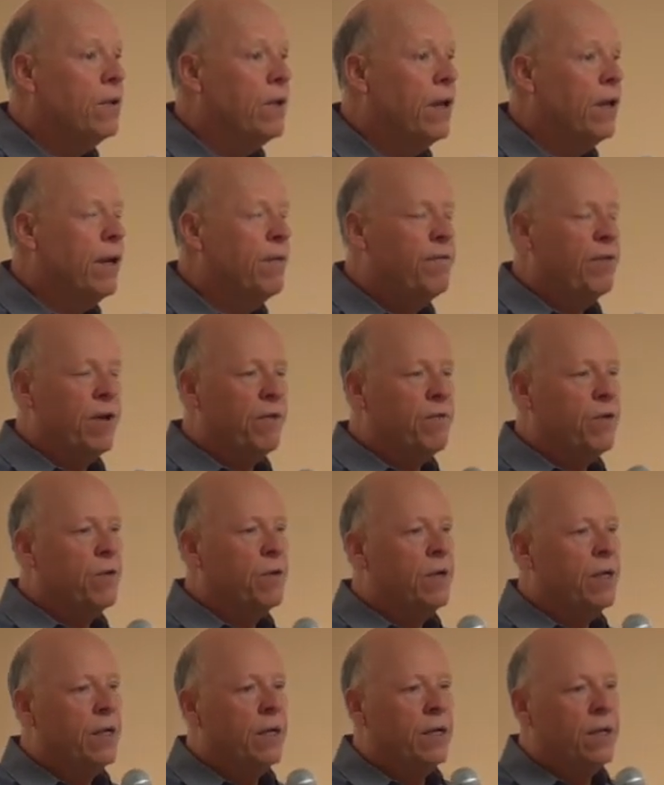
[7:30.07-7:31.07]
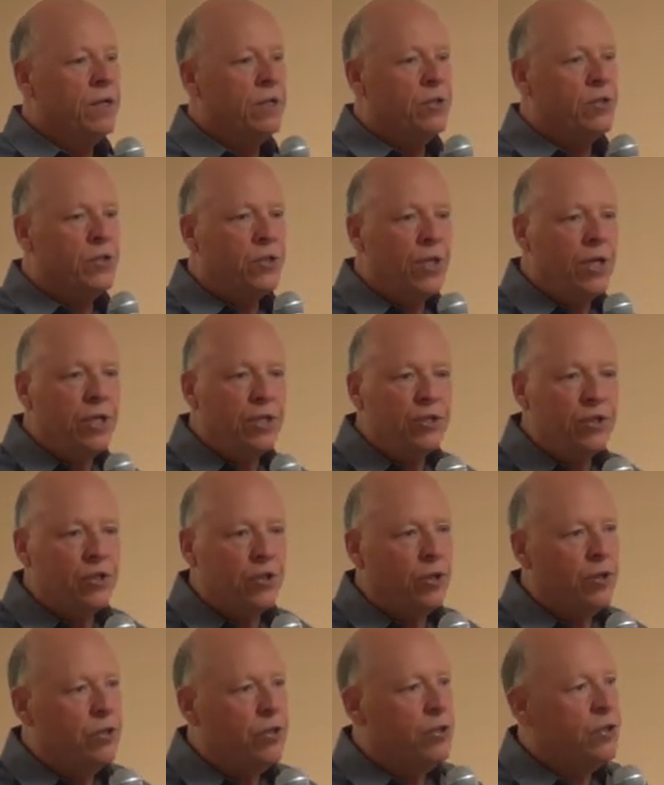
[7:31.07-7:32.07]
Have you ever seen
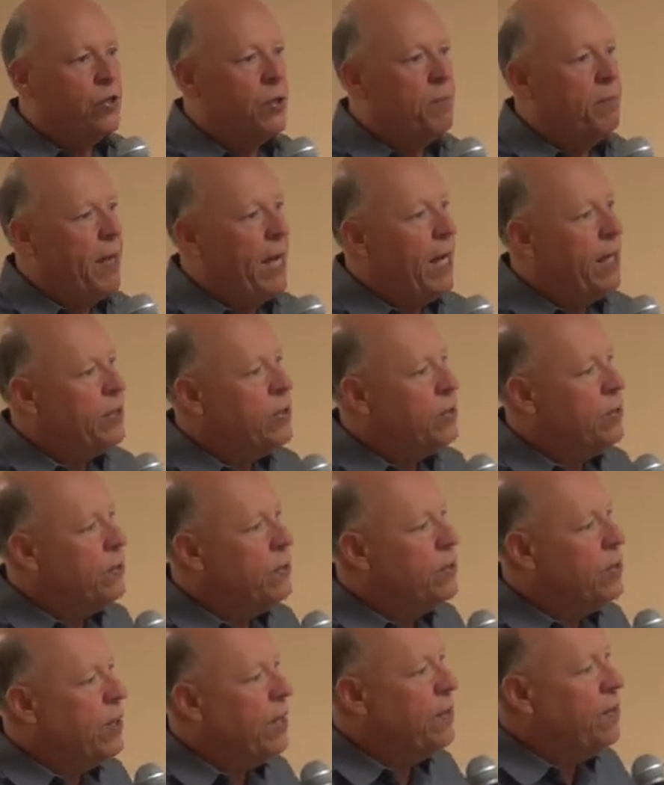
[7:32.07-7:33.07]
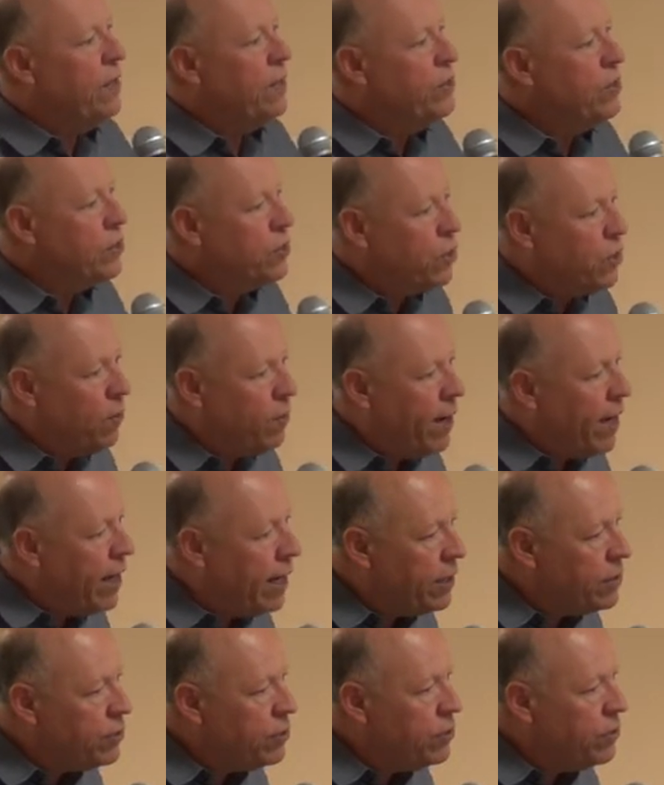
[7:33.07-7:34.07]
churches or pastors and they just
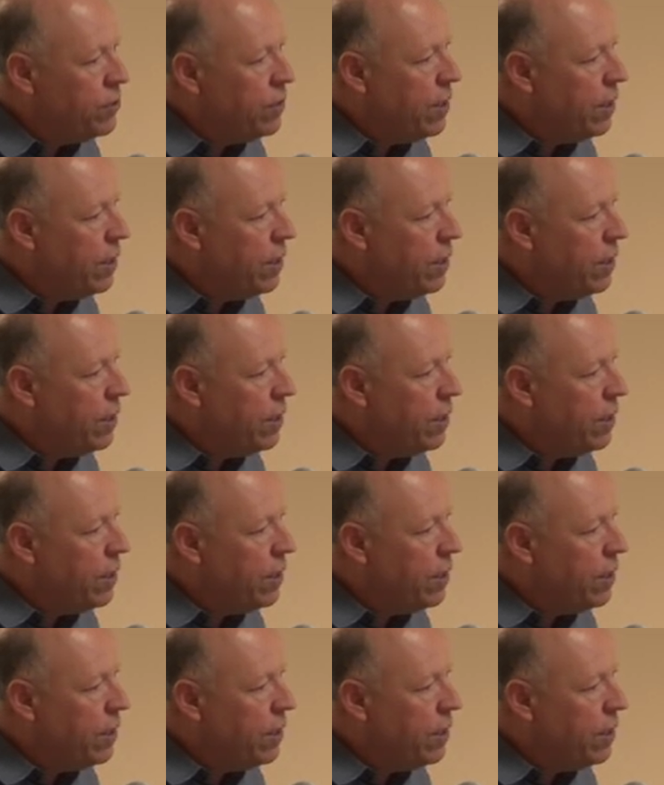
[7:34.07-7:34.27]
crash,